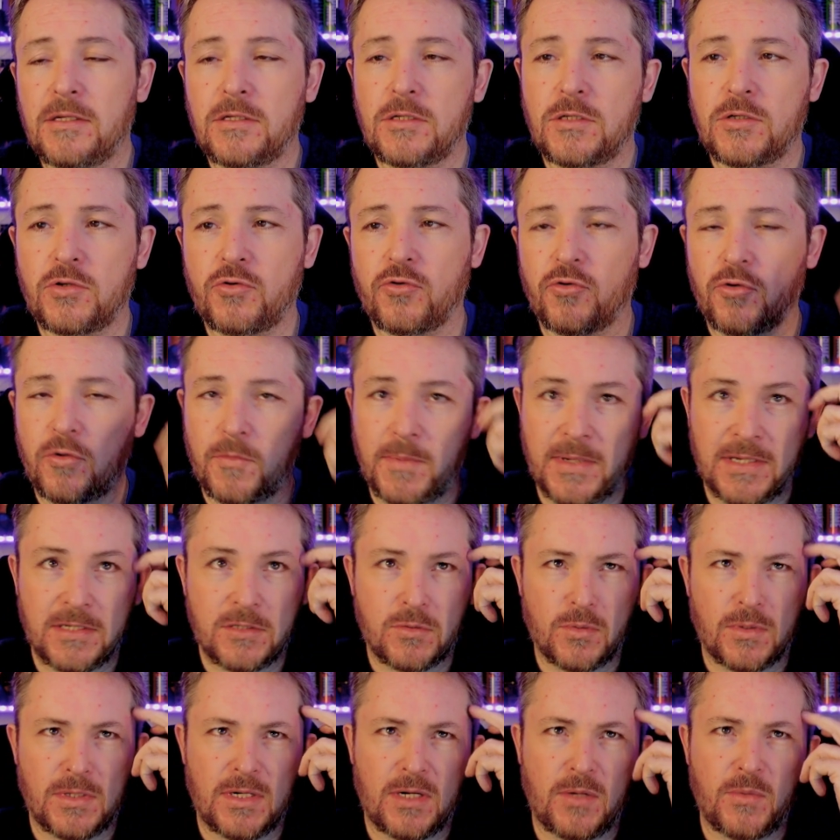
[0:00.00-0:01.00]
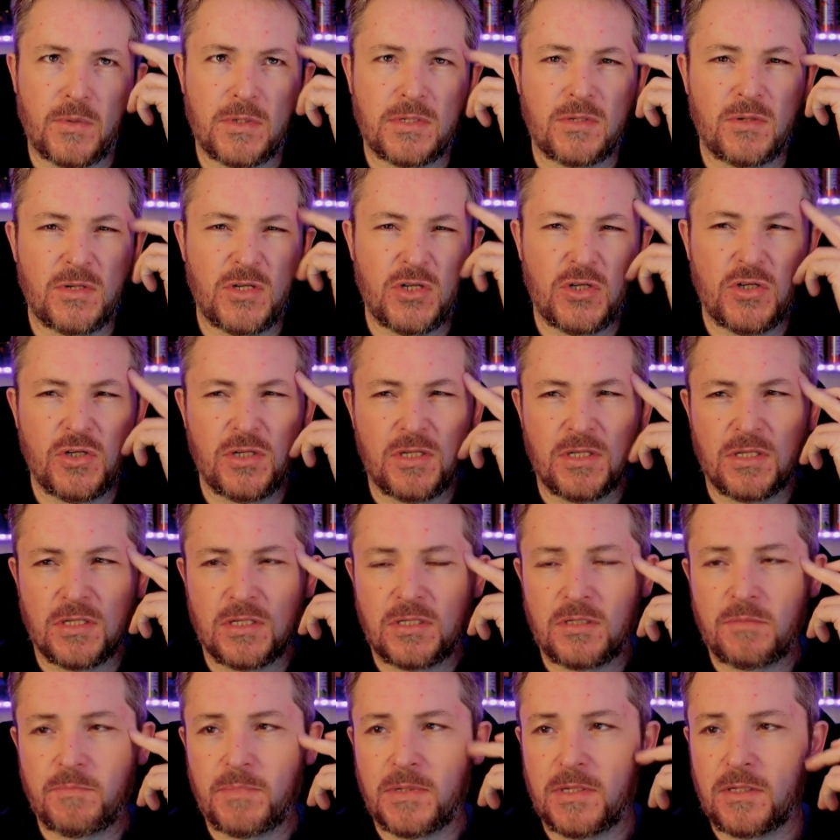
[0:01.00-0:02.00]
It is a straw-based one anyway, so it
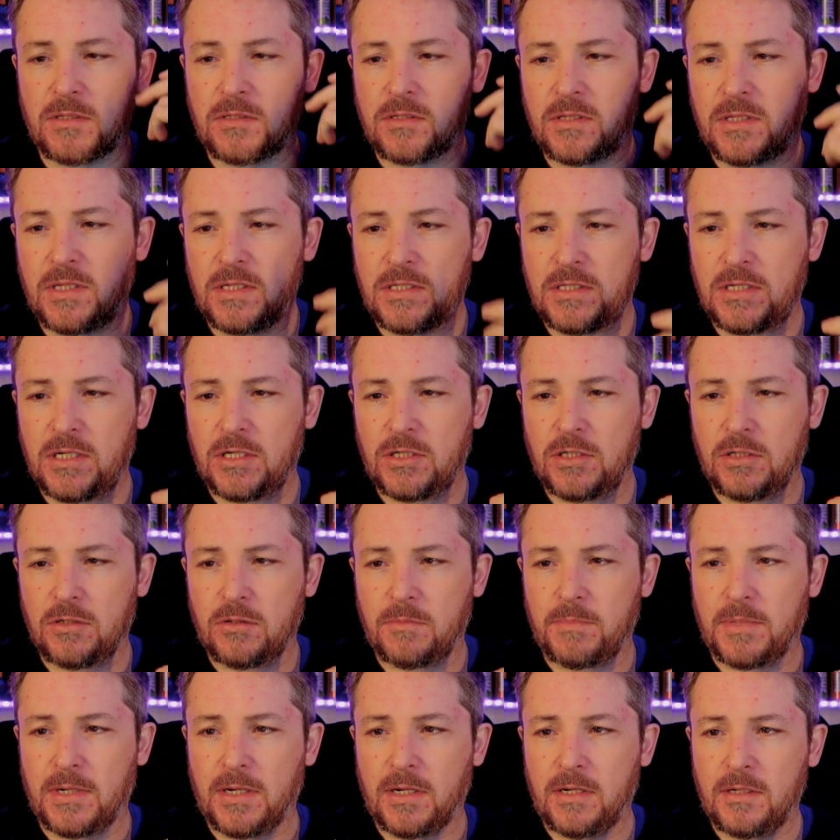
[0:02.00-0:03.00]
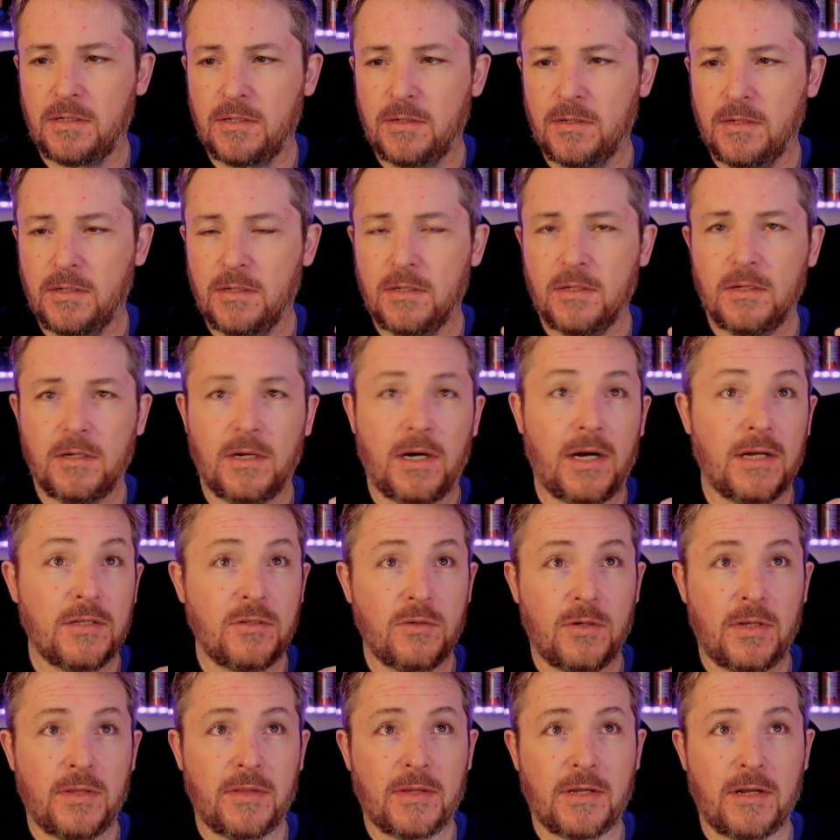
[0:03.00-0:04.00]
shouldn't spill. So that's actually not bad.
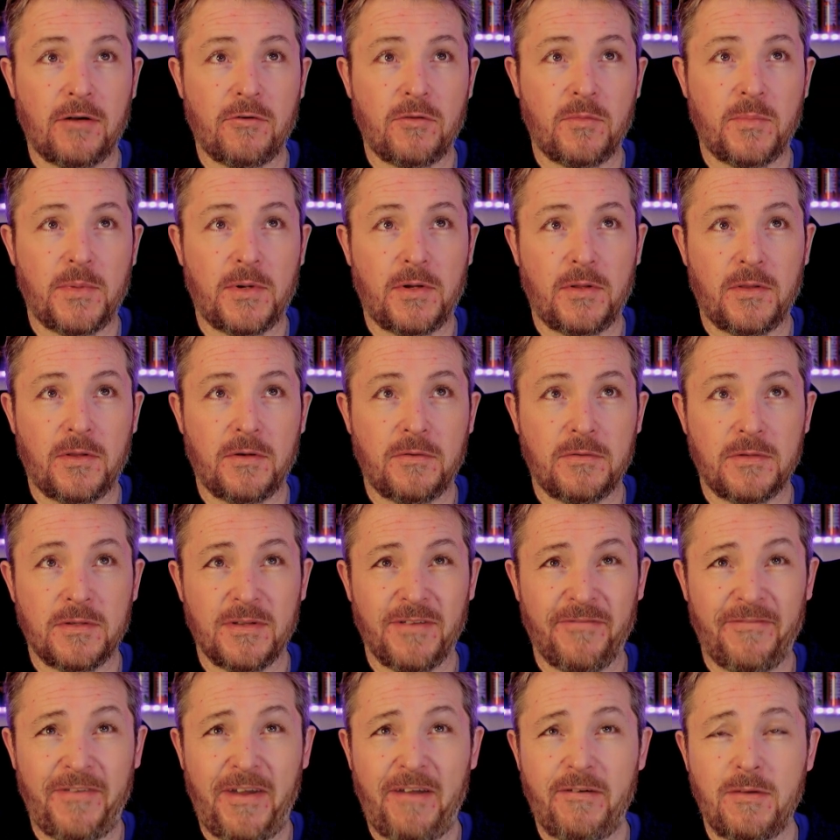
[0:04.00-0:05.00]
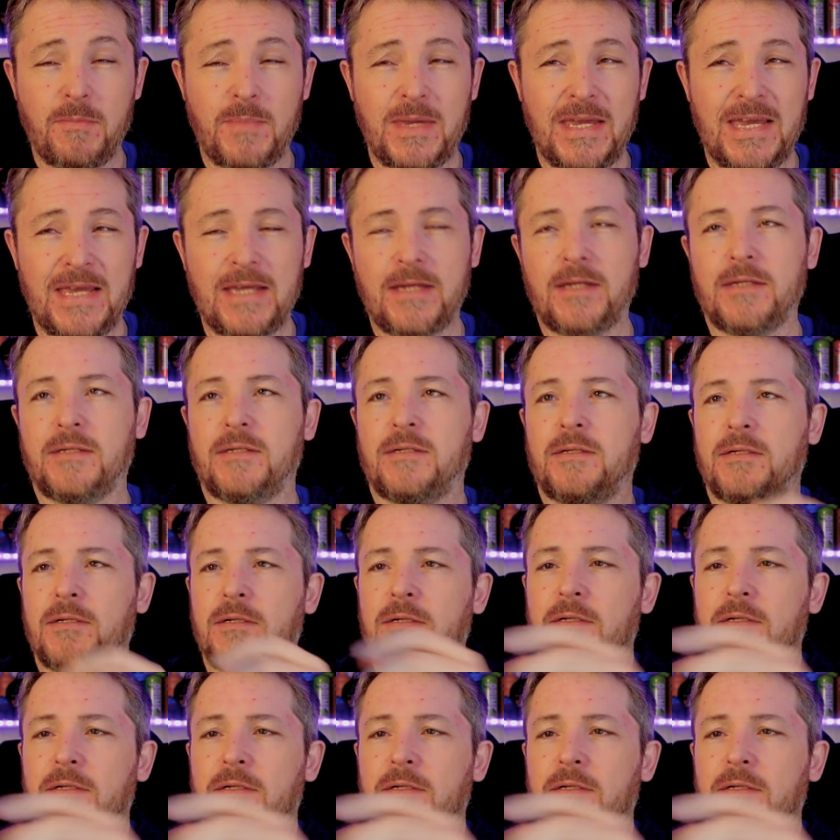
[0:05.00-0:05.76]
I do like the colour of the bottle, though. Very me.